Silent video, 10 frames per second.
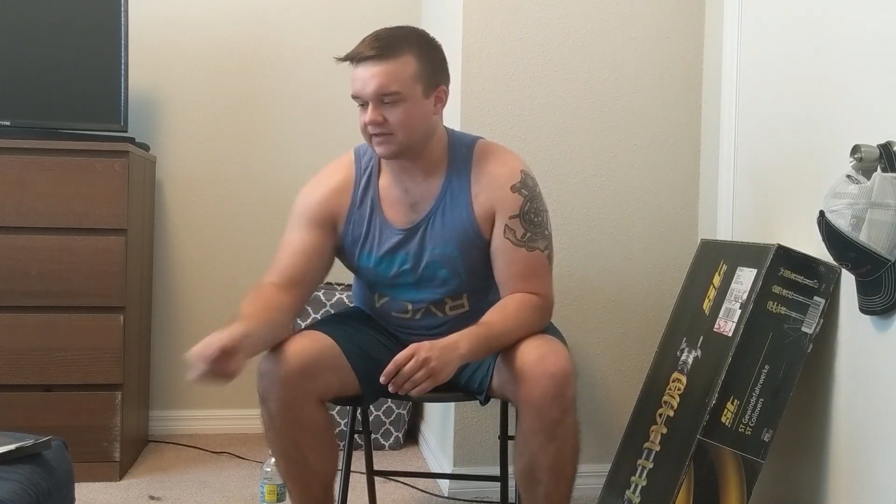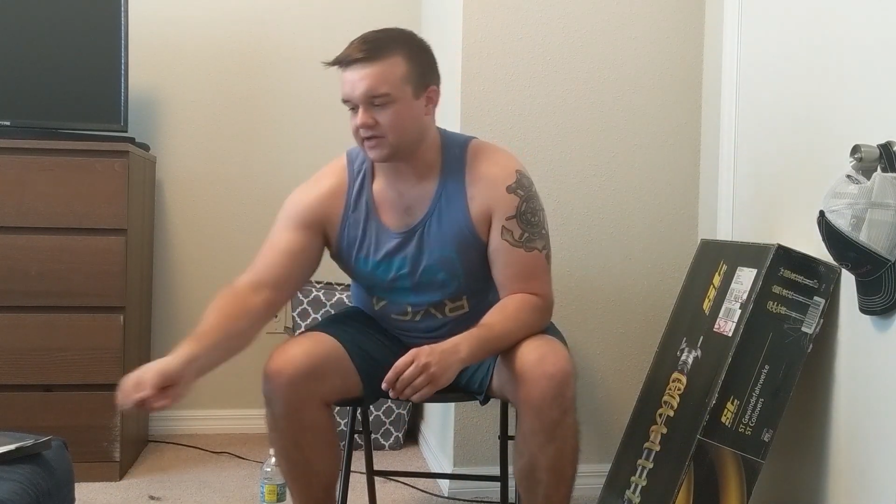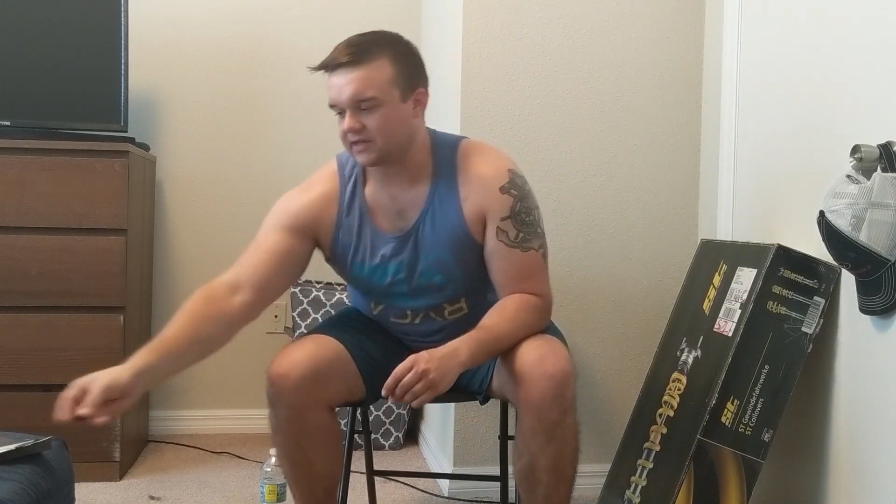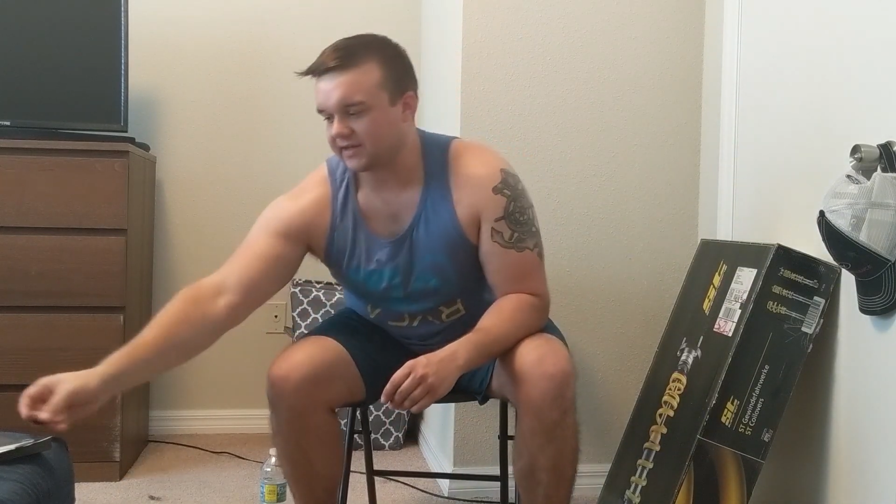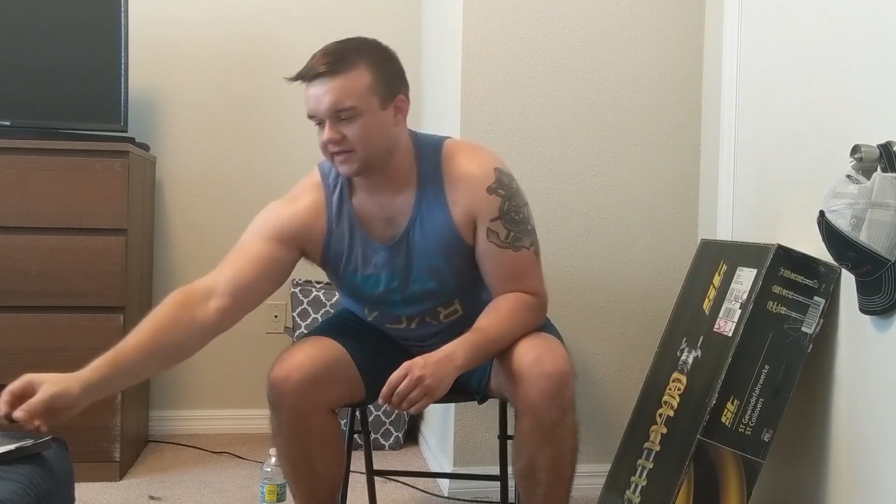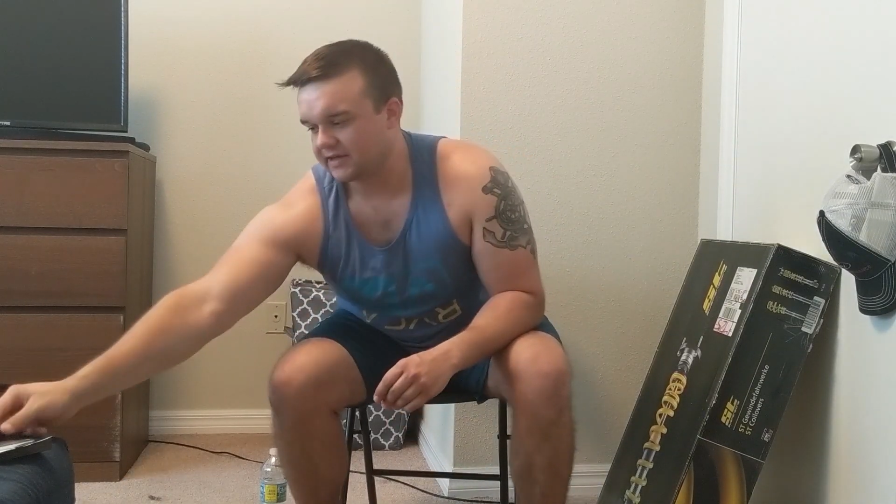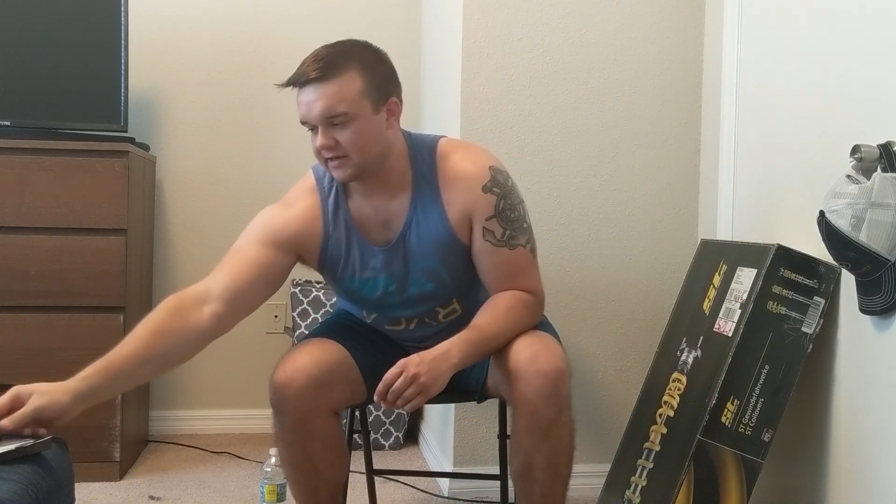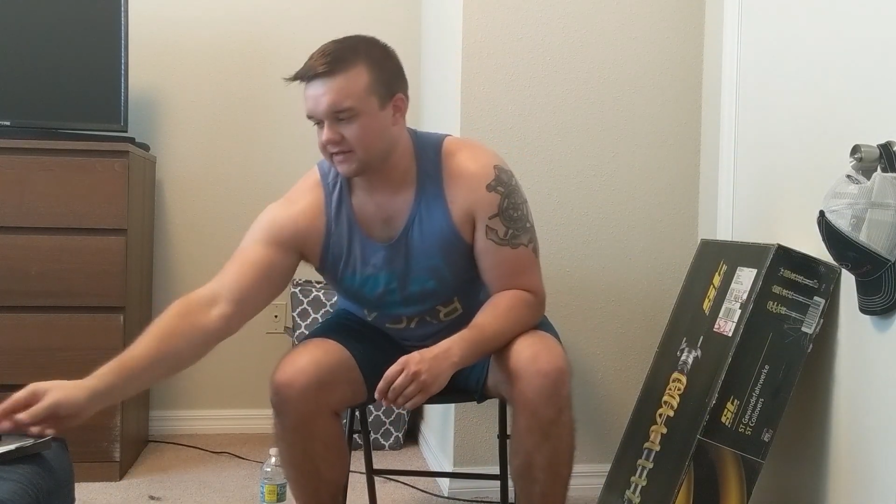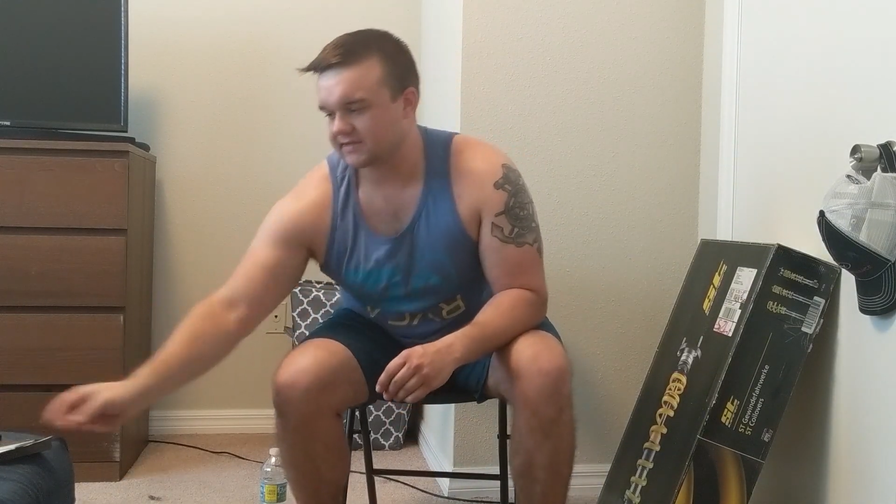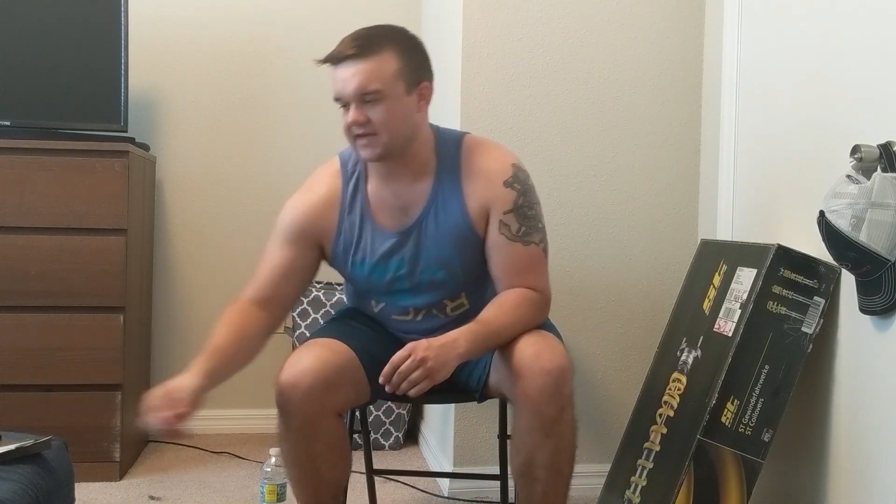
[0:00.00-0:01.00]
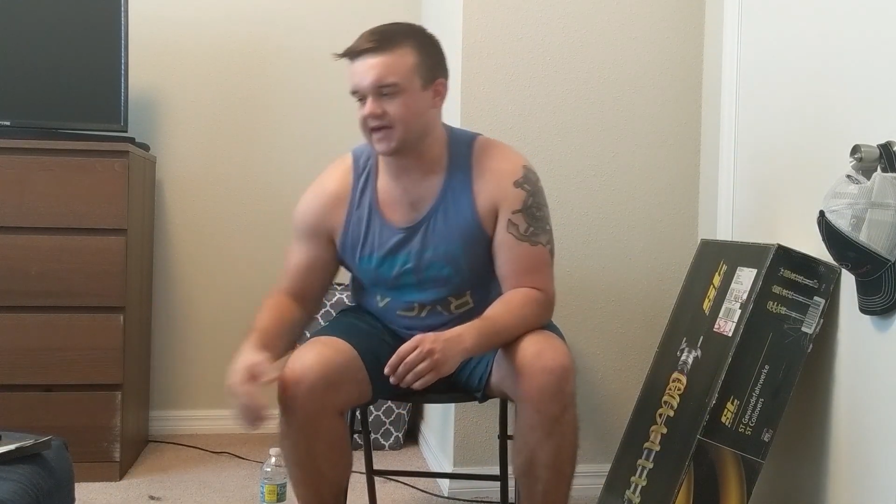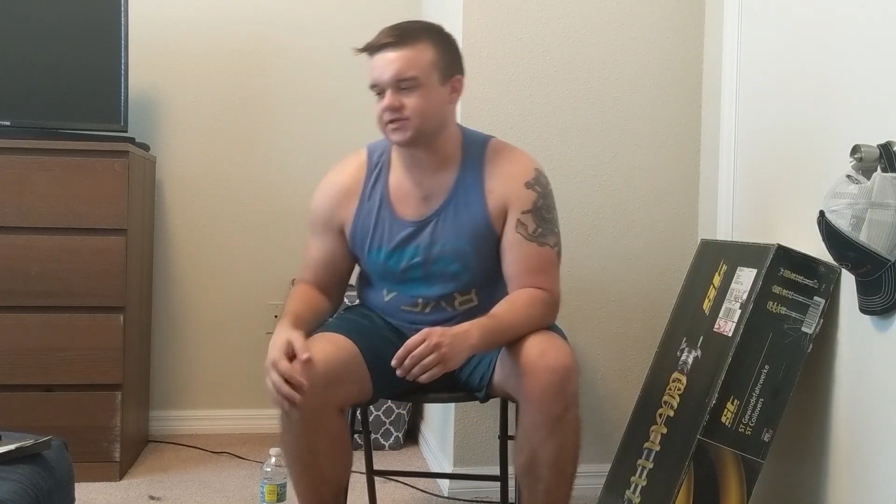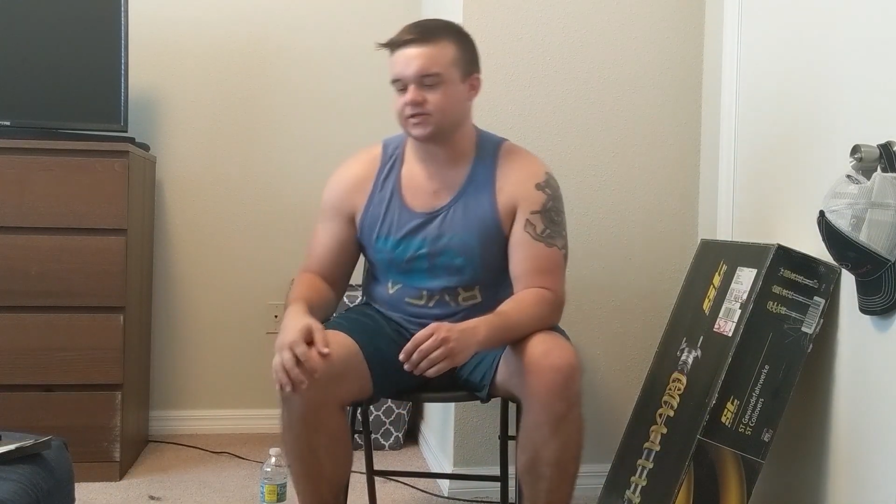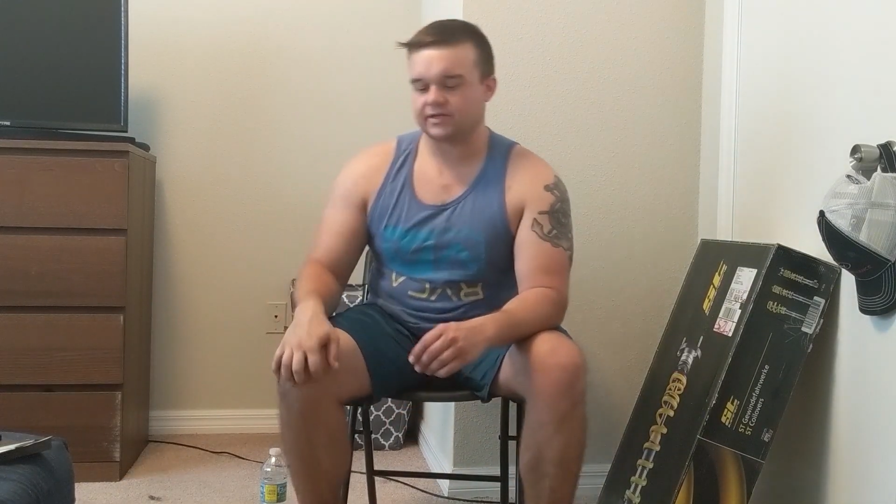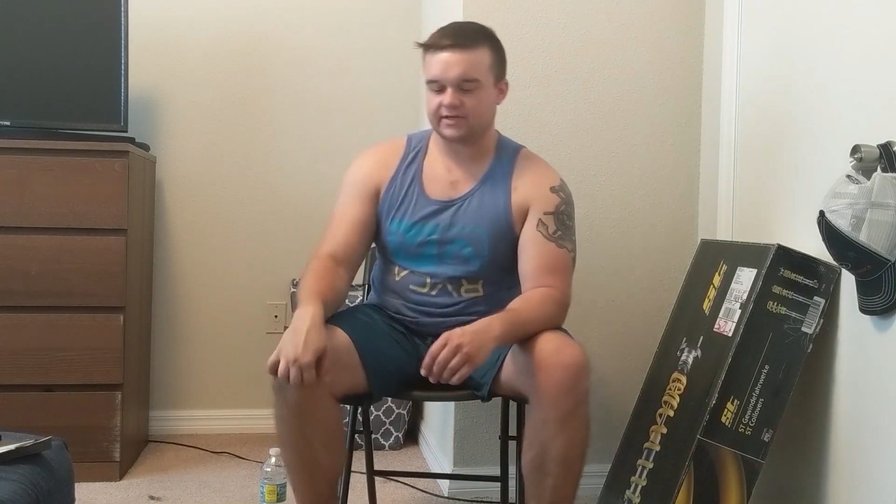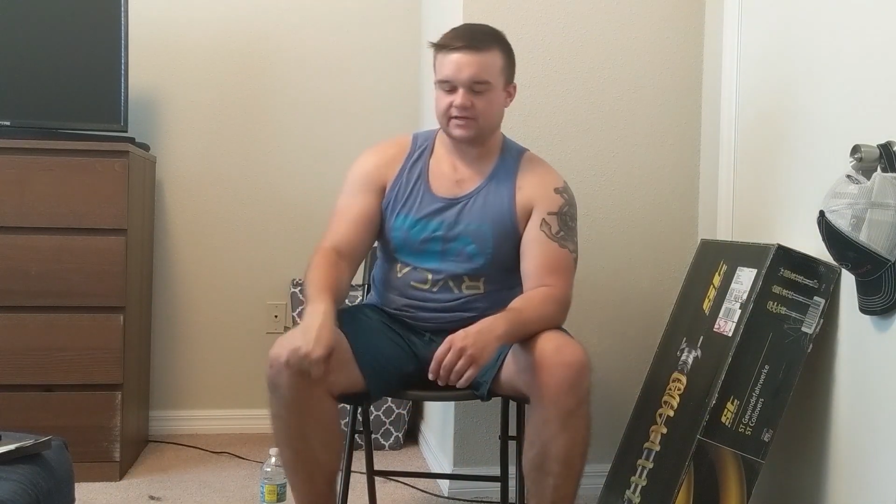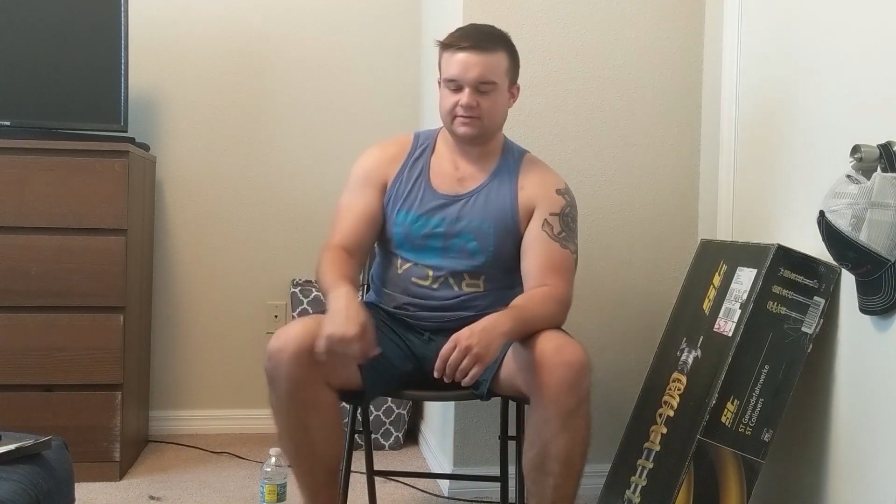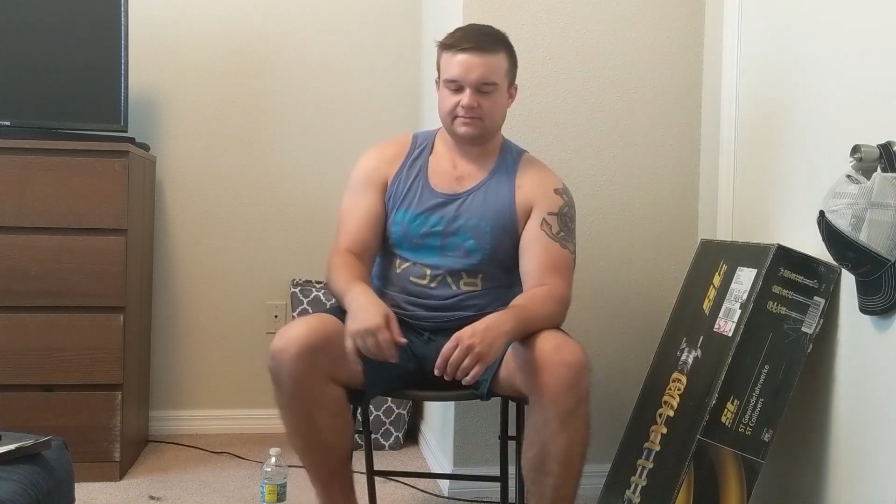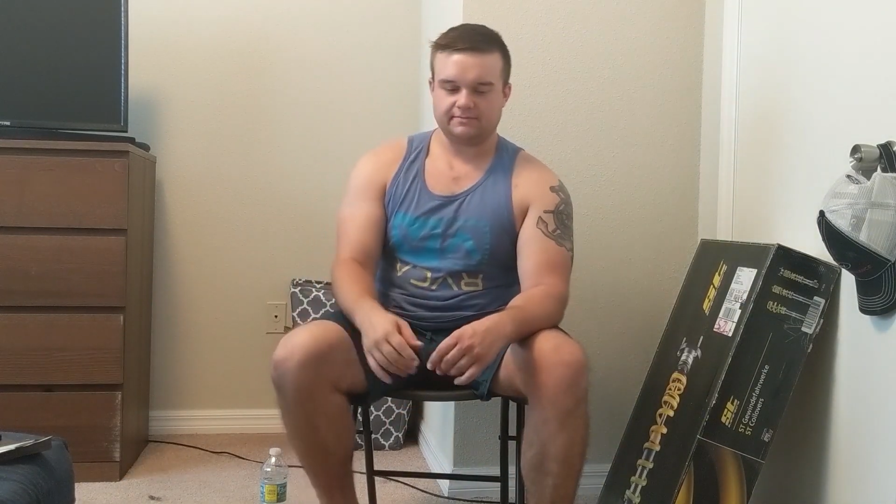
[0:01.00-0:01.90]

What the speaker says: The clicking is actually